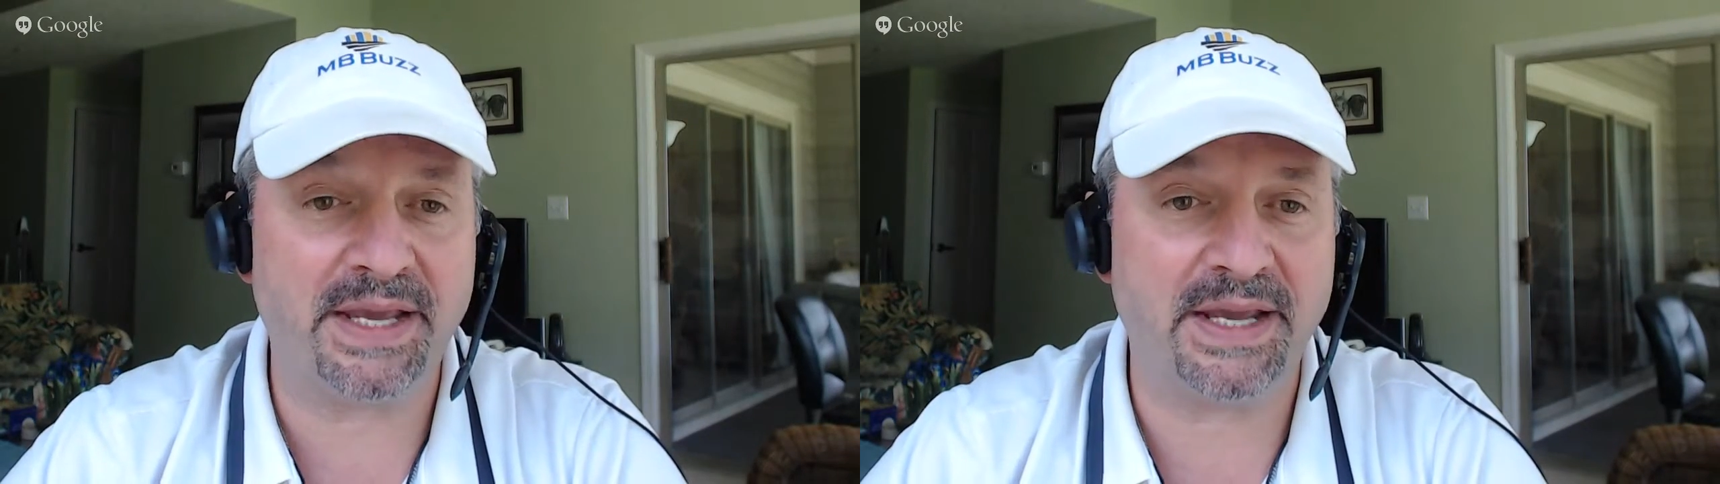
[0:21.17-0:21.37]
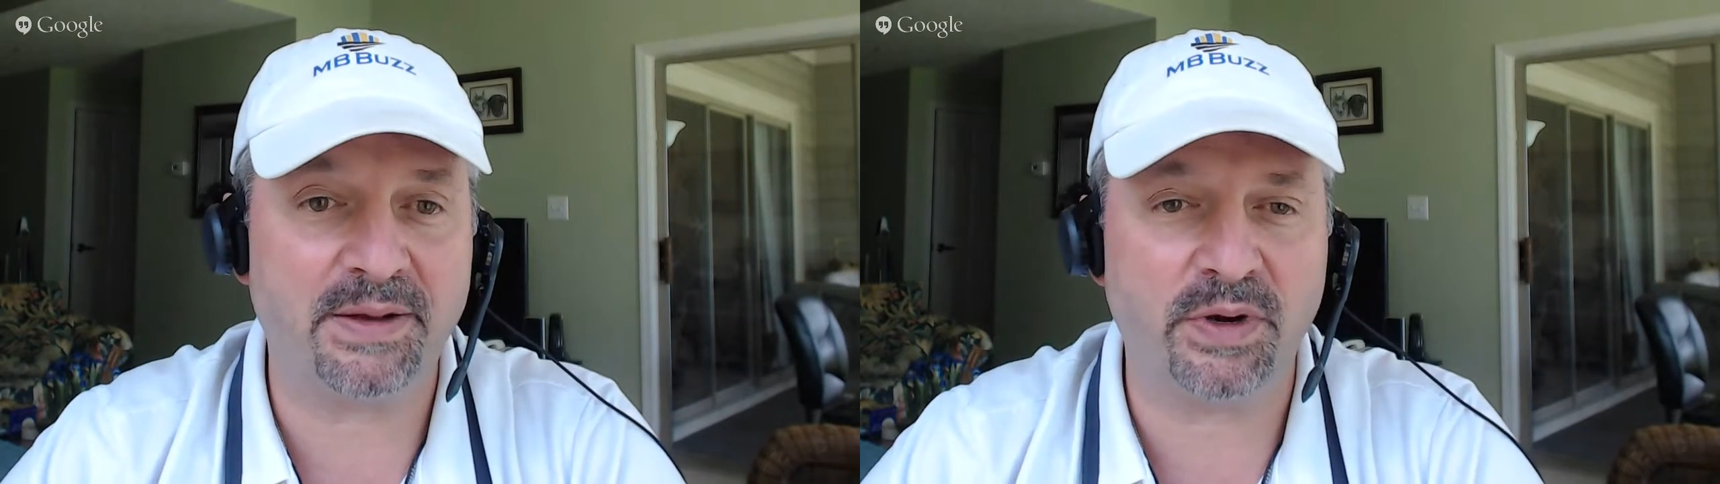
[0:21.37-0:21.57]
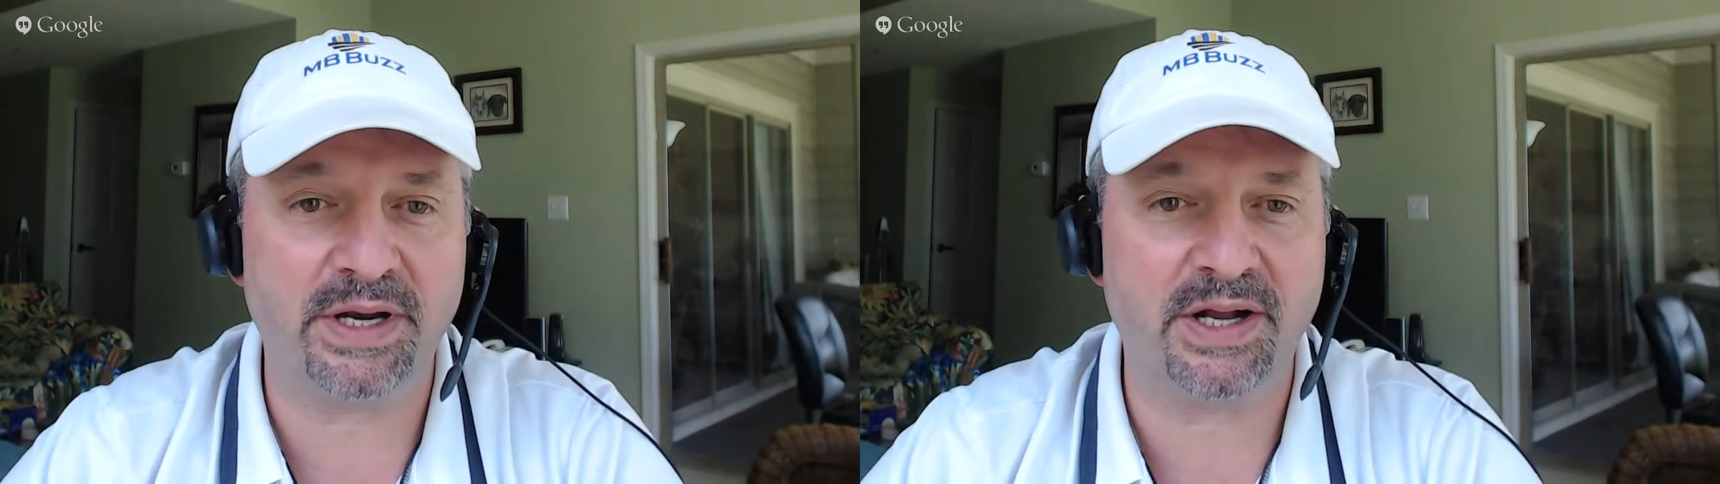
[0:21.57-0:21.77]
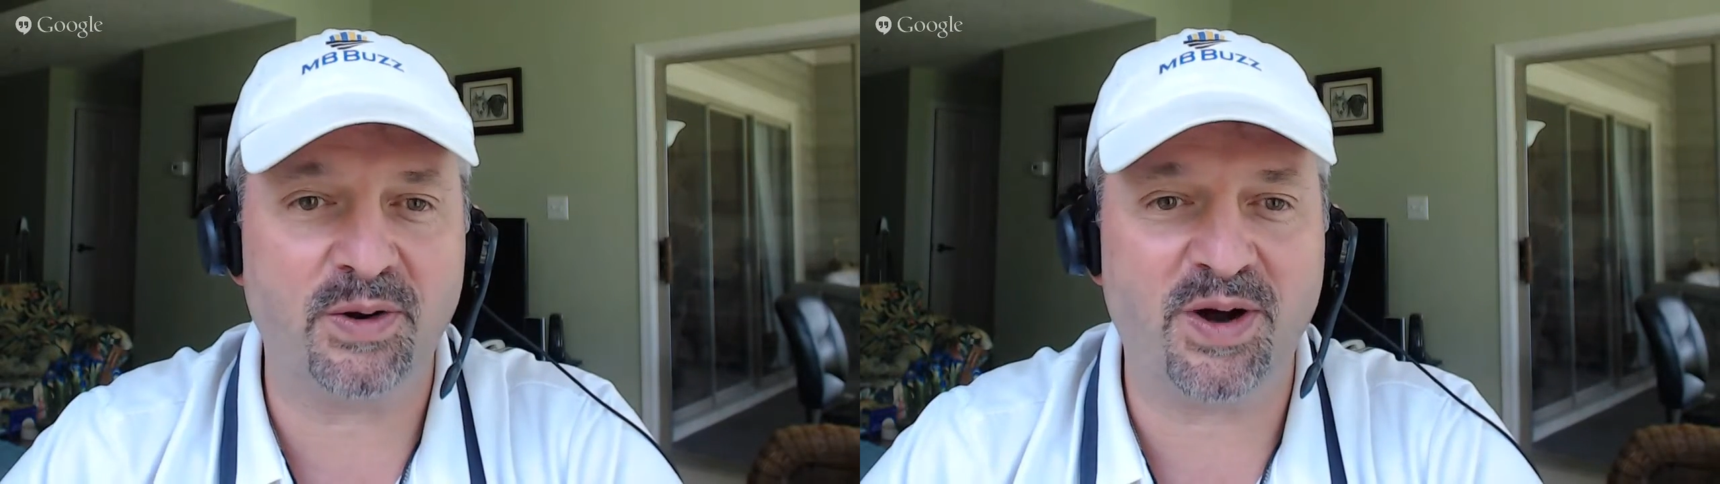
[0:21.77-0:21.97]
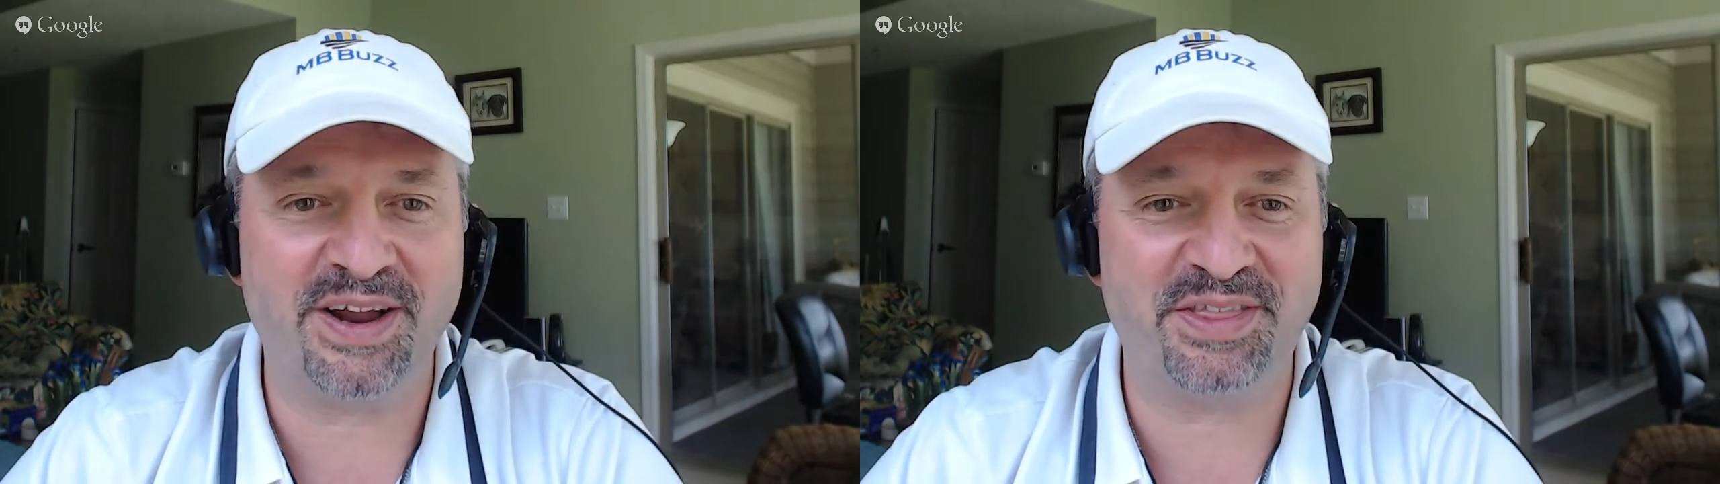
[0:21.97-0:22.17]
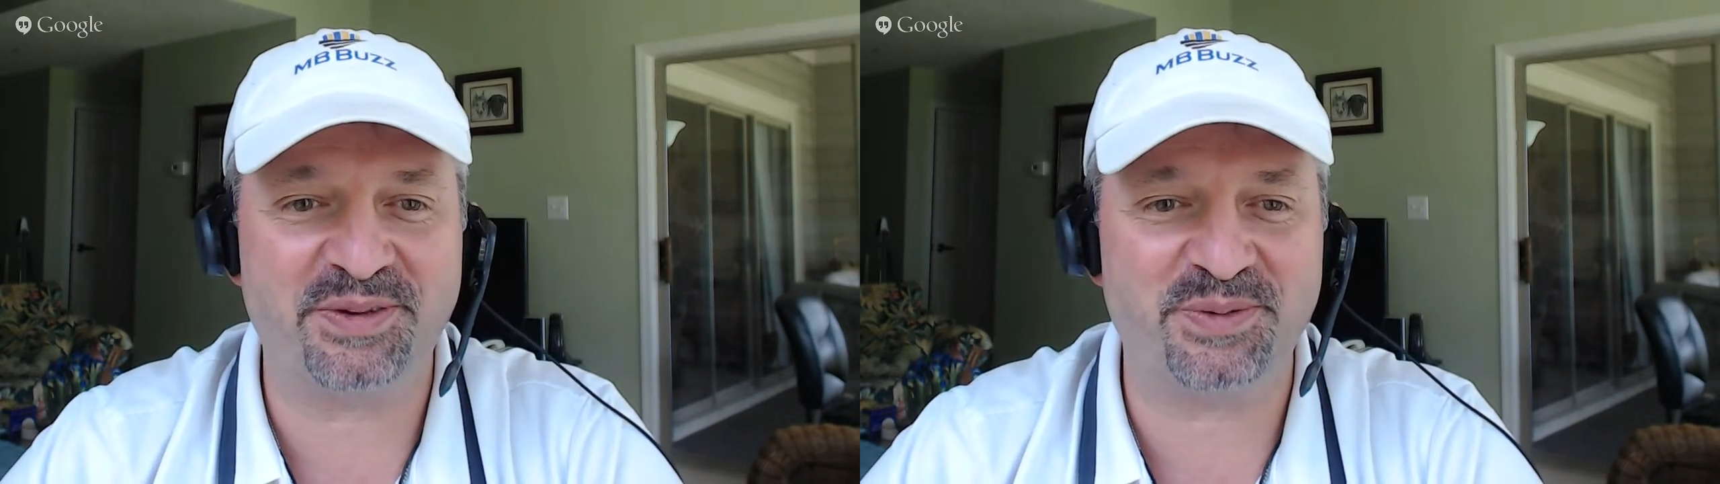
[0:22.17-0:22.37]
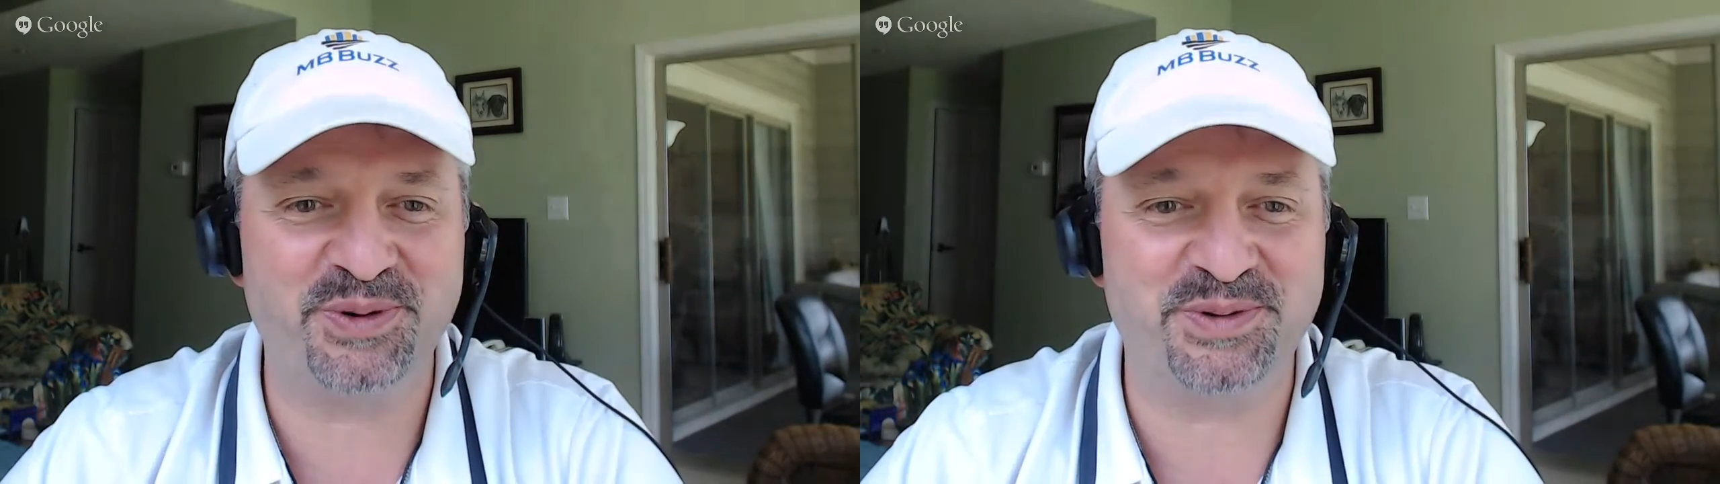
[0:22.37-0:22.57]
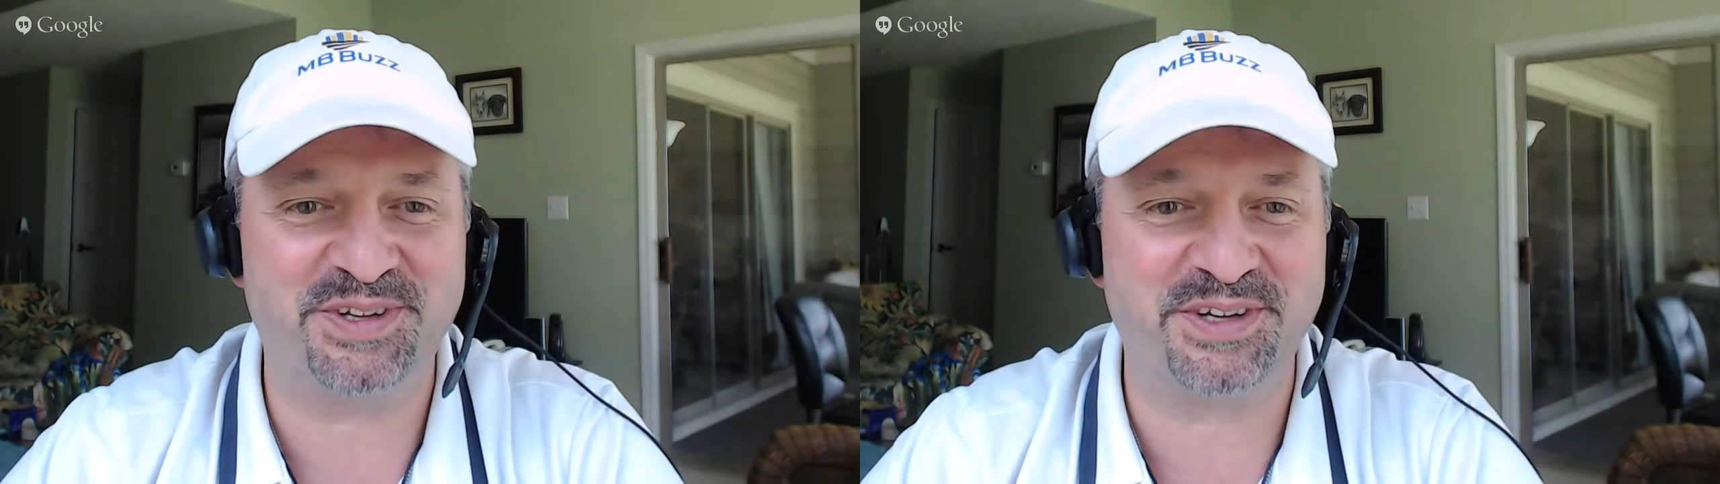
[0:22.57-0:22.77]
and we're going to go on
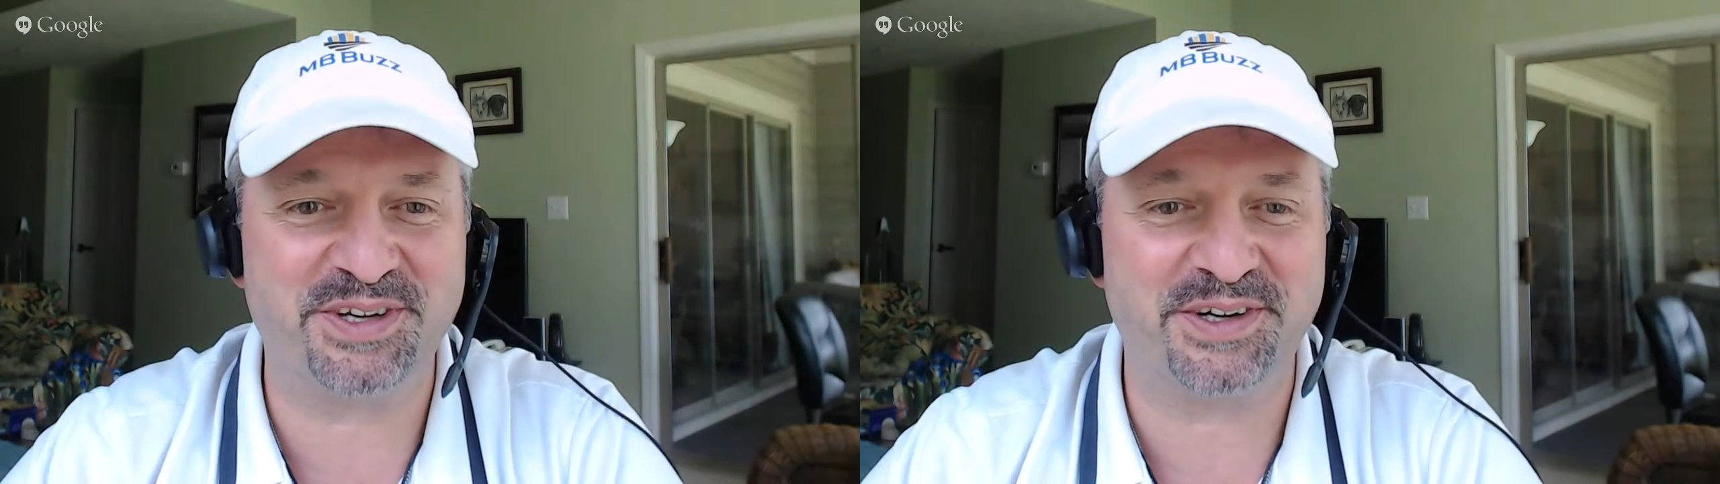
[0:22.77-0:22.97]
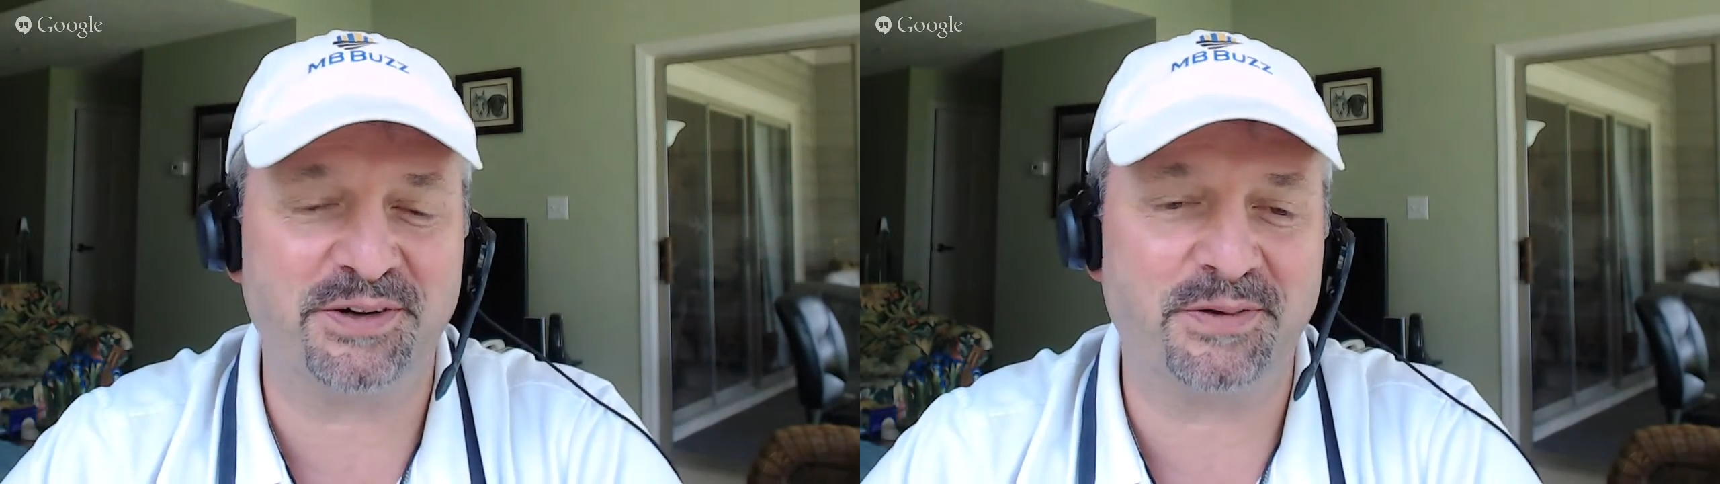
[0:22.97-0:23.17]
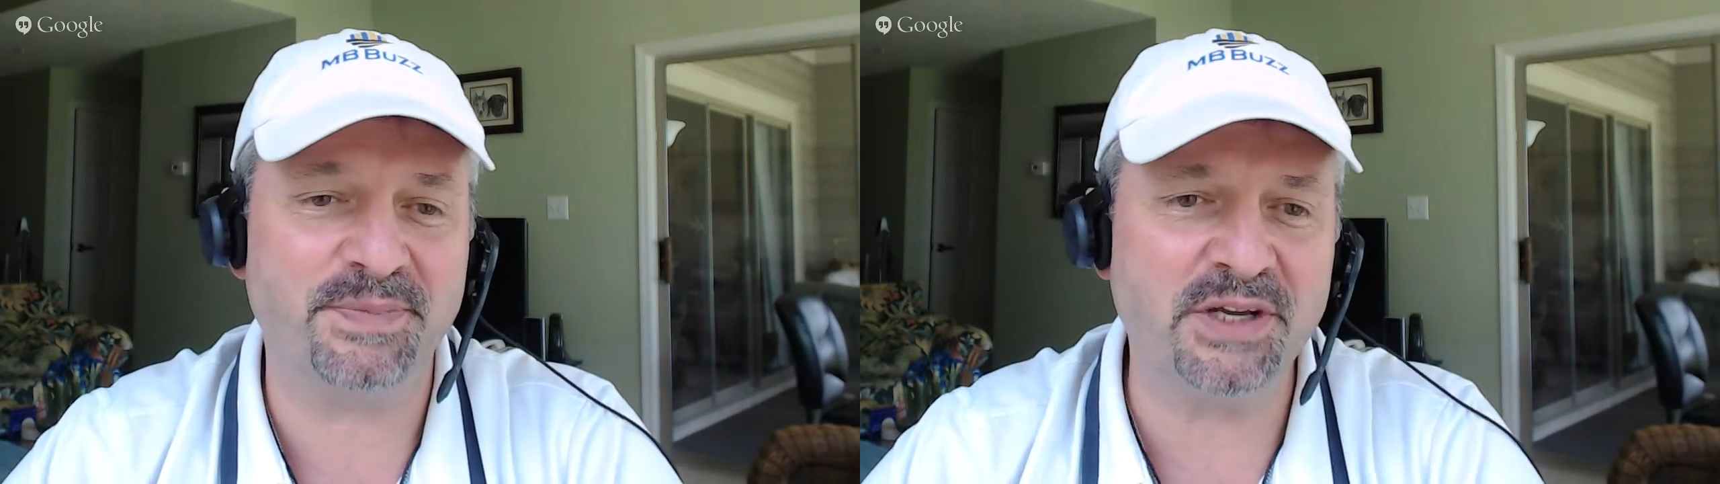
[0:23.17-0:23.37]
through till